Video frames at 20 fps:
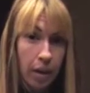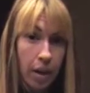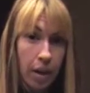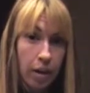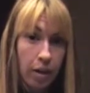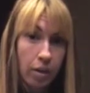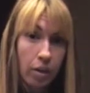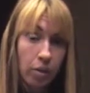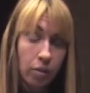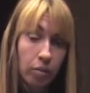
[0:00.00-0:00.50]

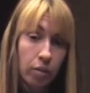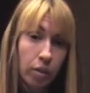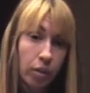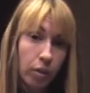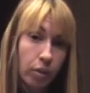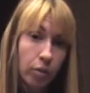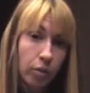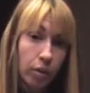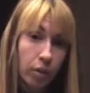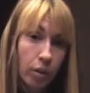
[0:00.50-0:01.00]
And
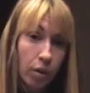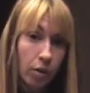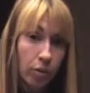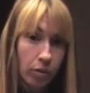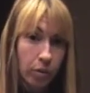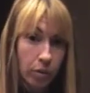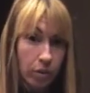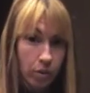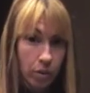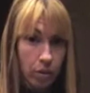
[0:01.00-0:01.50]
literally
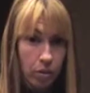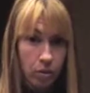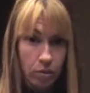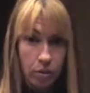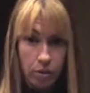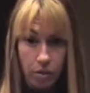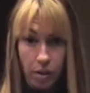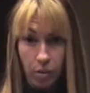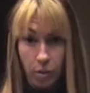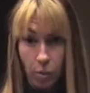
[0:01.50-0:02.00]
over the years,
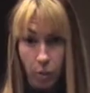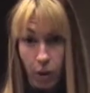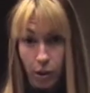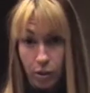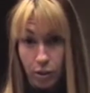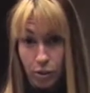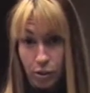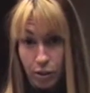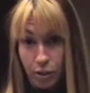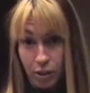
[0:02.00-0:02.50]
as I've
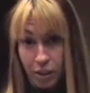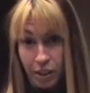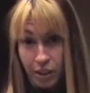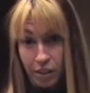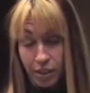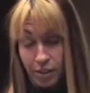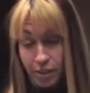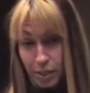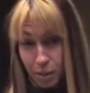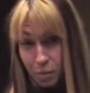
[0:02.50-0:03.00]
watched
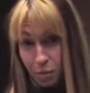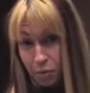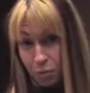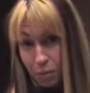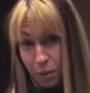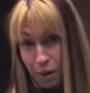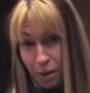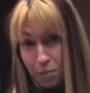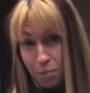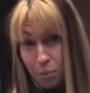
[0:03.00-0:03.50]
some of
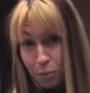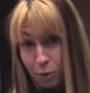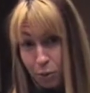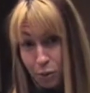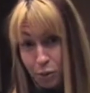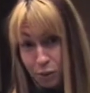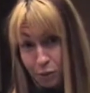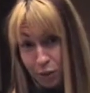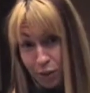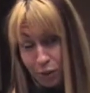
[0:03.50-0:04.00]
my
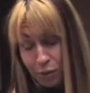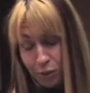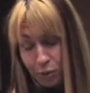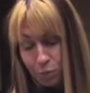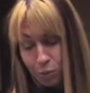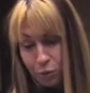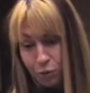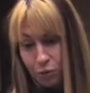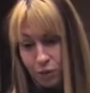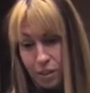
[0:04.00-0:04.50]
most
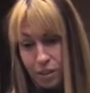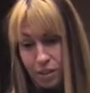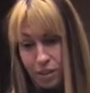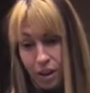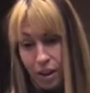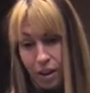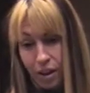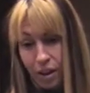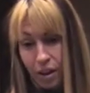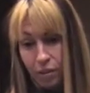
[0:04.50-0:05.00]
favorite movies,
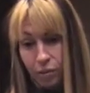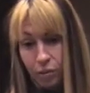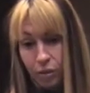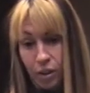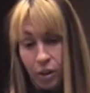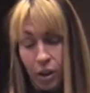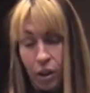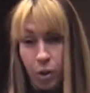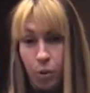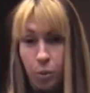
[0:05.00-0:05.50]
I have
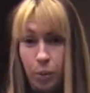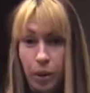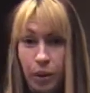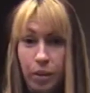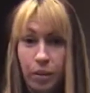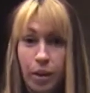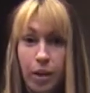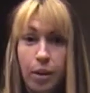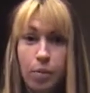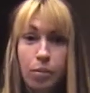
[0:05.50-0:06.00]

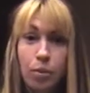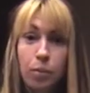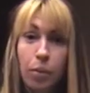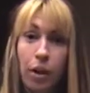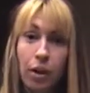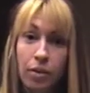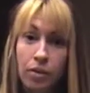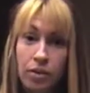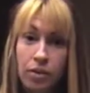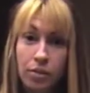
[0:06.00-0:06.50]
reclaimed
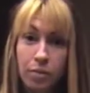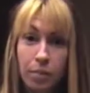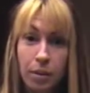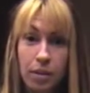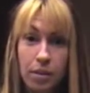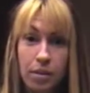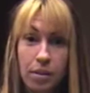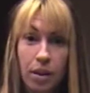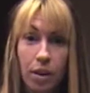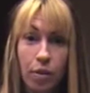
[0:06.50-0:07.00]
parts of
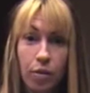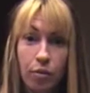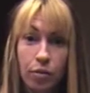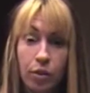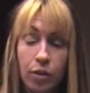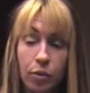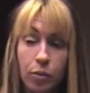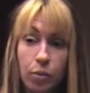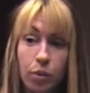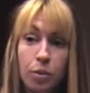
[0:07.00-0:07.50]
myself
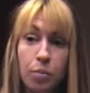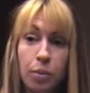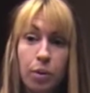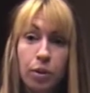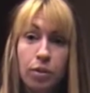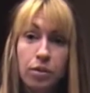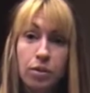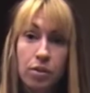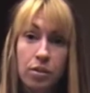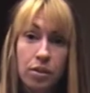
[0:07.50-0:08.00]
and
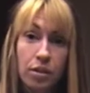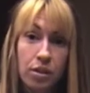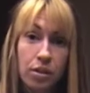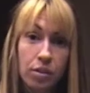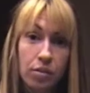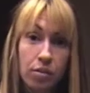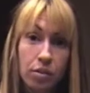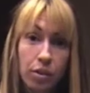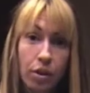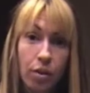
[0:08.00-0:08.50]
rebuilt a
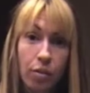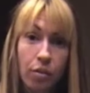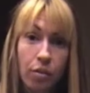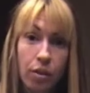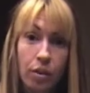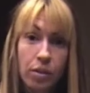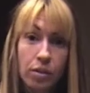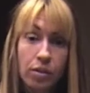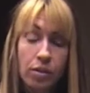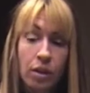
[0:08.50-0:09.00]
sense of self
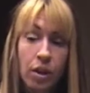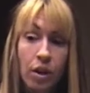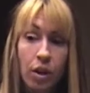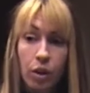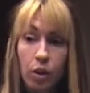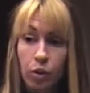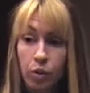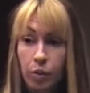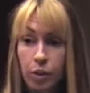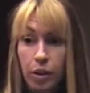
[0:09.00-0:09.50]
that's
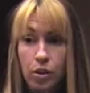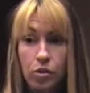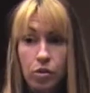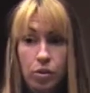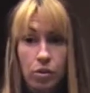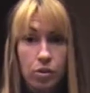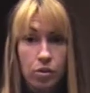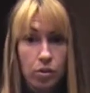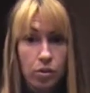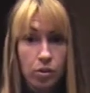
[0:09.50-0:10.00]

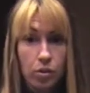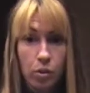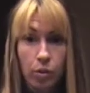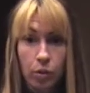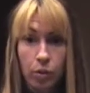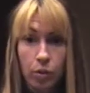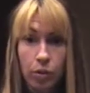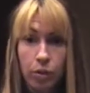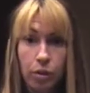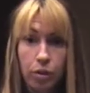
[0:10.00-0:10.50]
courageous and
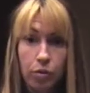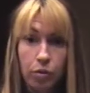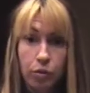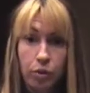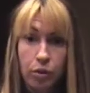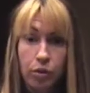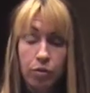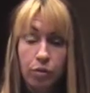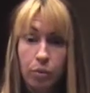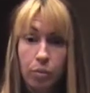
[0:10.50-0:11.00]
totally
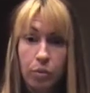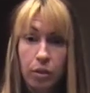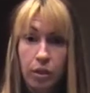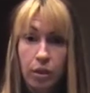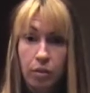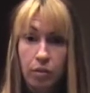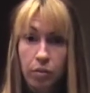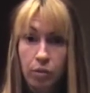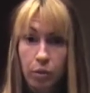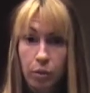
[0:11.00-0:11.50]
free from the
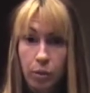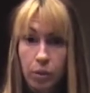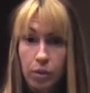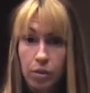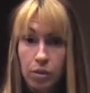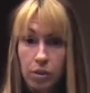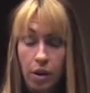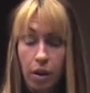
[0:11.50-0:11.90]
influence